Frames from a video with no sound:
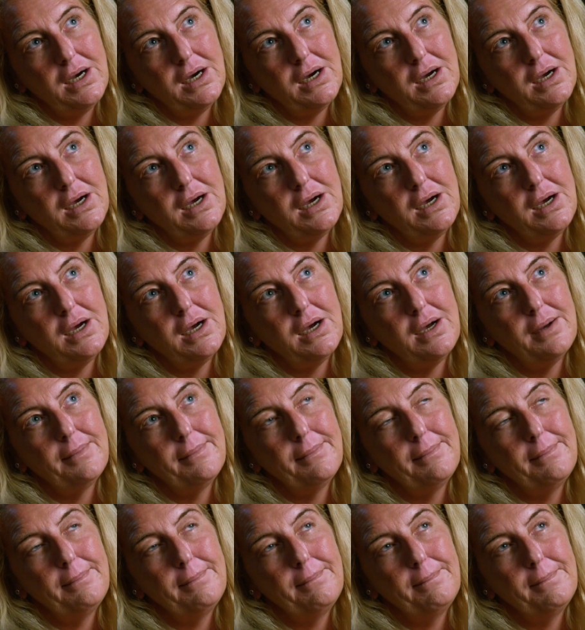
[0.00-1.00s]

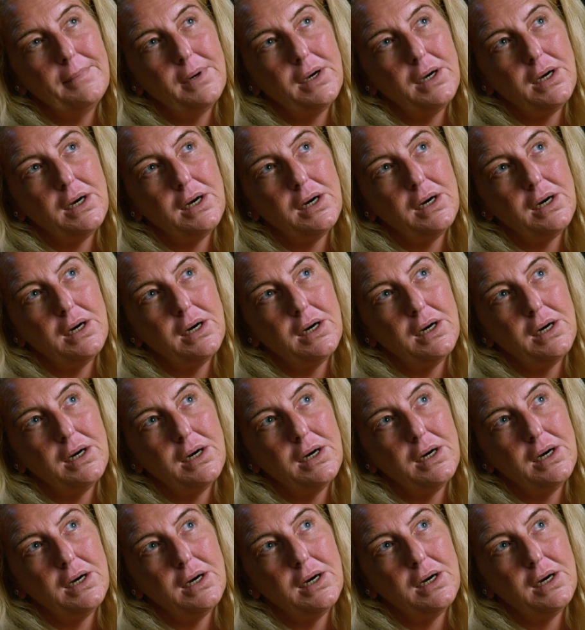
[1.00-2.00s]
Um,
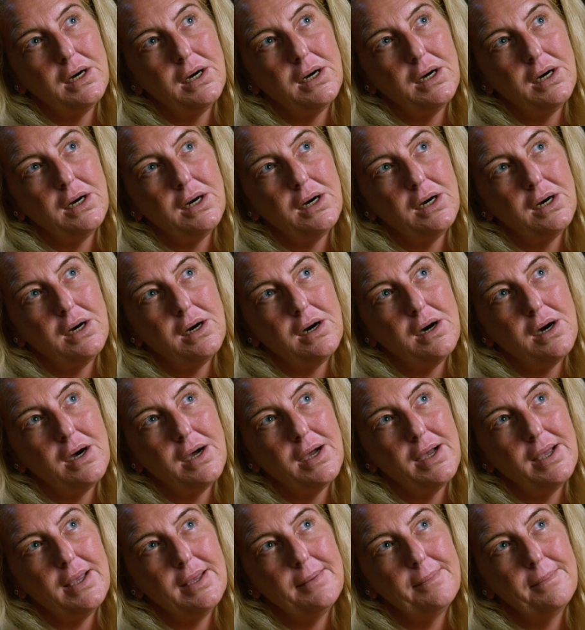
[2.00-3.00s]

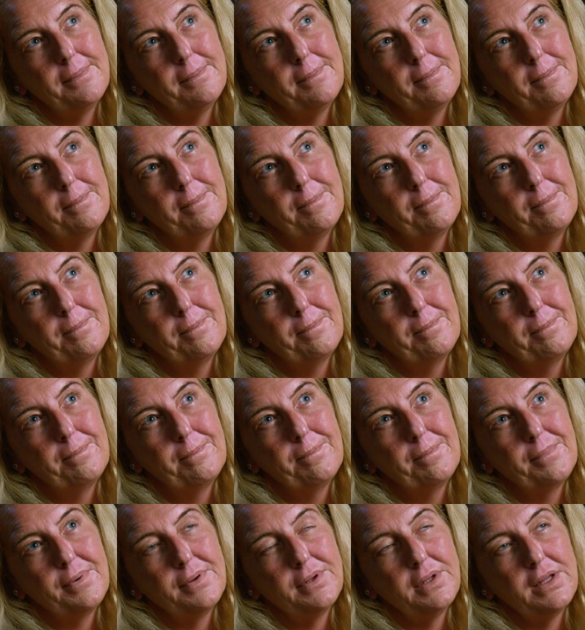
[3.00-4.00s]
I
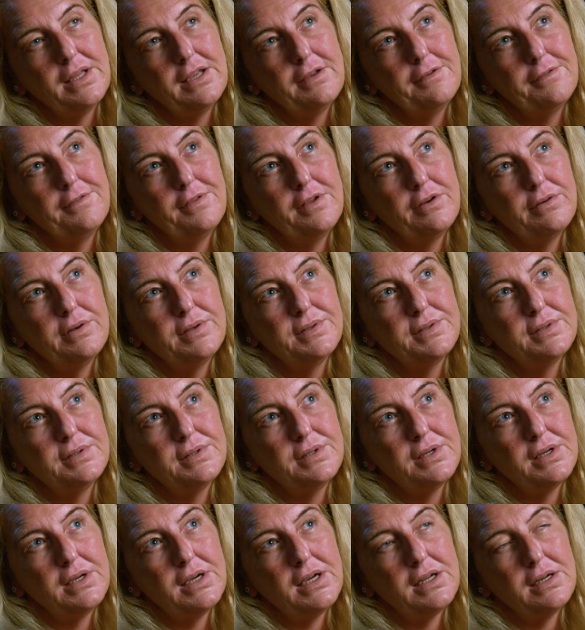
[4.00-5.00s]
believe there
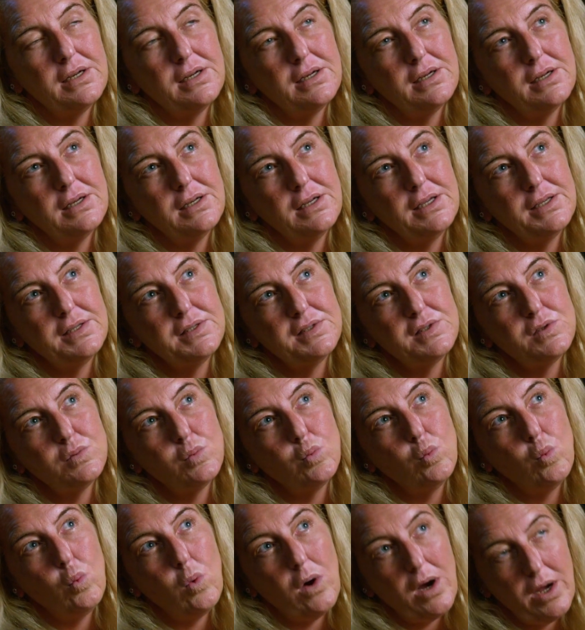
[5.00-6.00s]
is at least
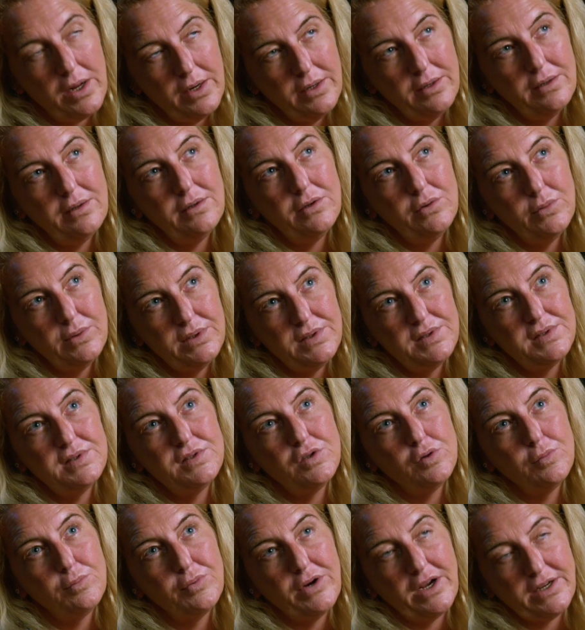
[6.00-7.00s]
one who is
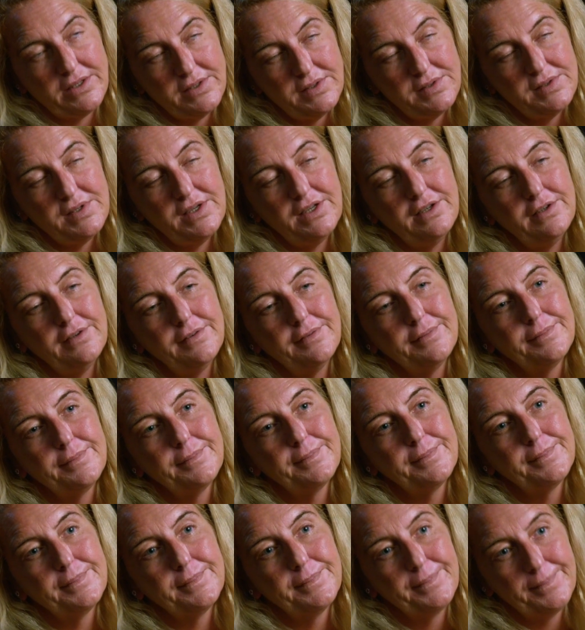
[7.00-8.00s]
still practicing.
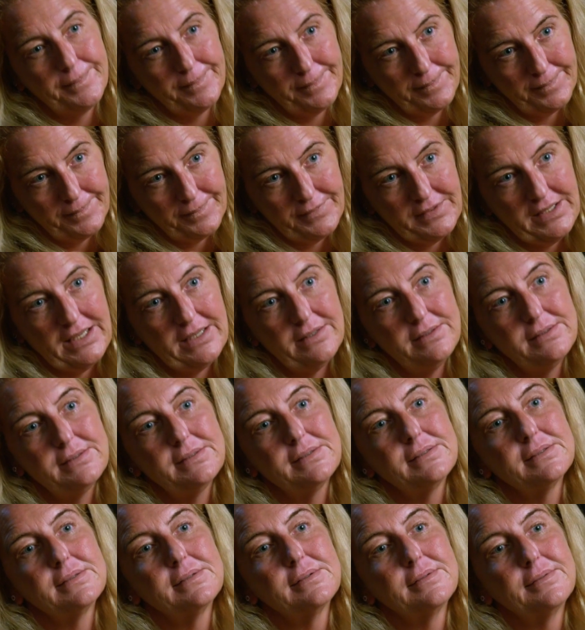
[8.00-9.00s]

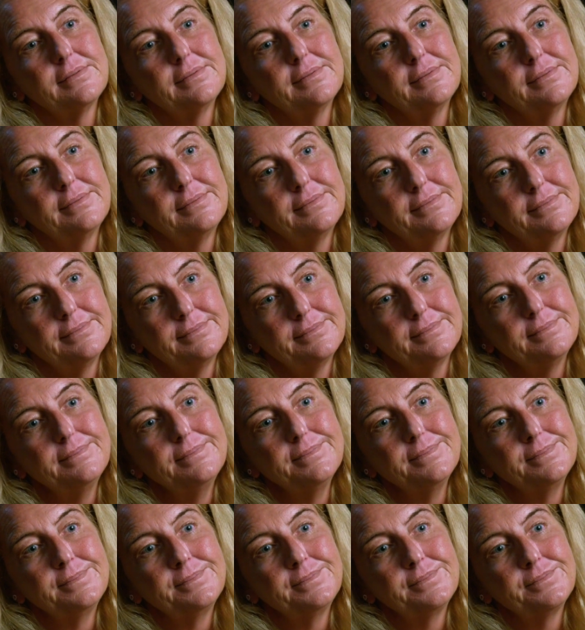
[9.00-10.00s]
Yes. I'm
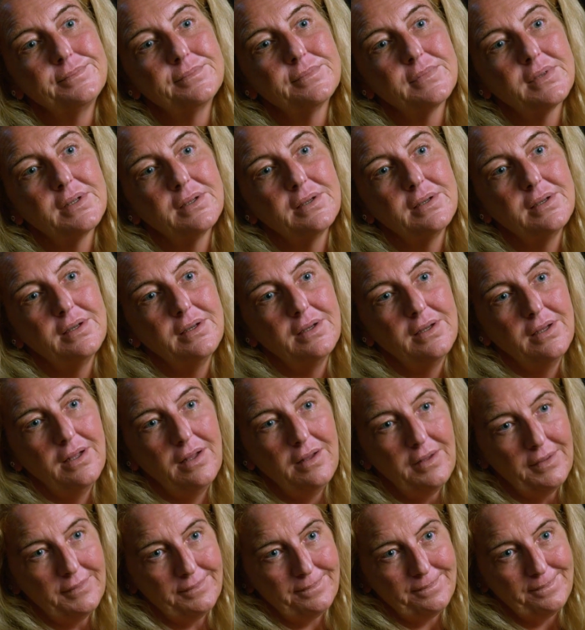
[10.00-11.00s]
guessing you won't ever
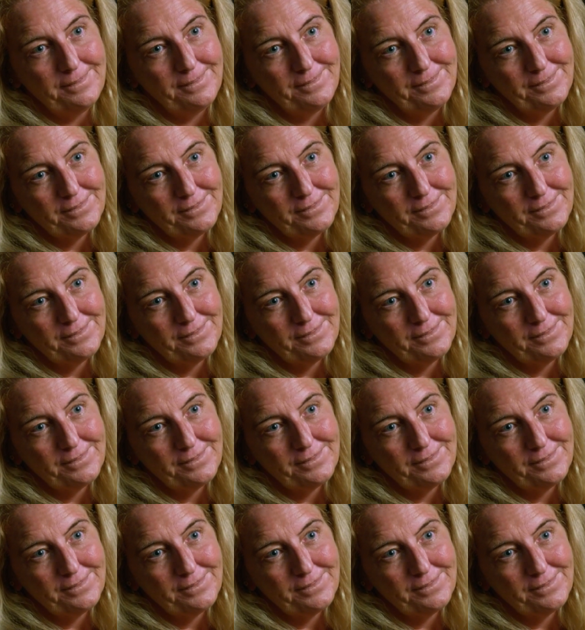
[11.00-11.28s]
say?